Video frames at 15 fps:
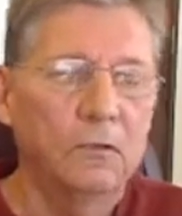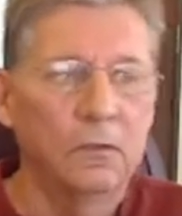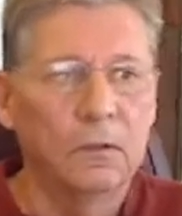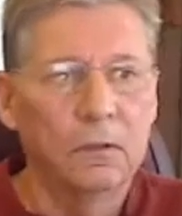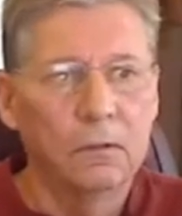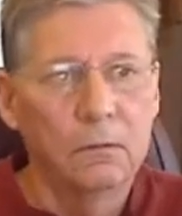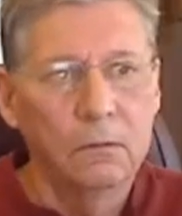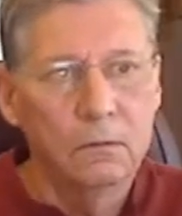
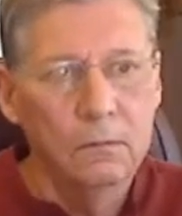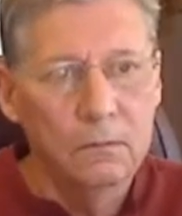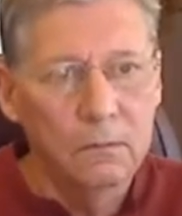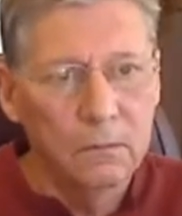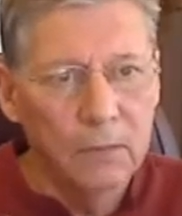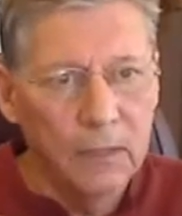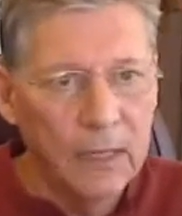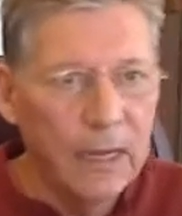or
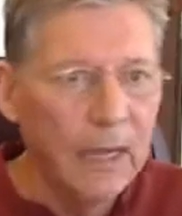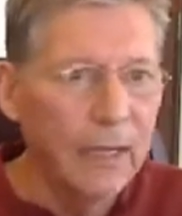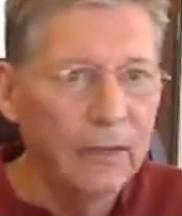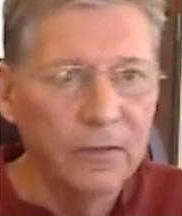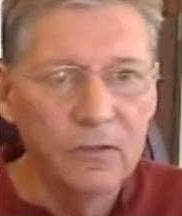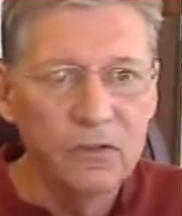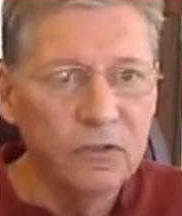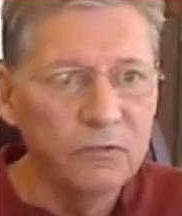
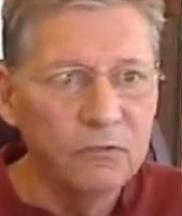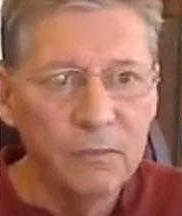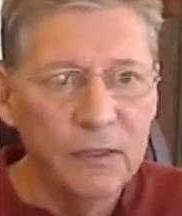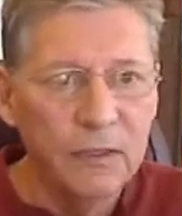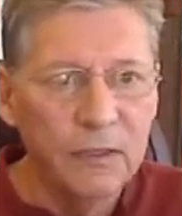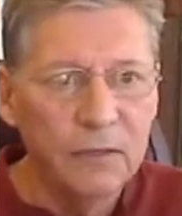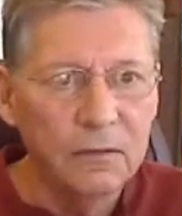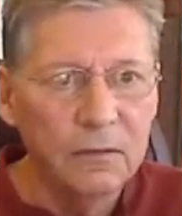gallons of
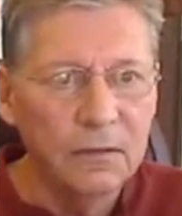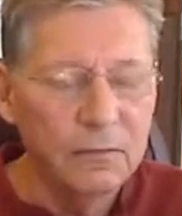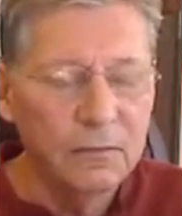milk.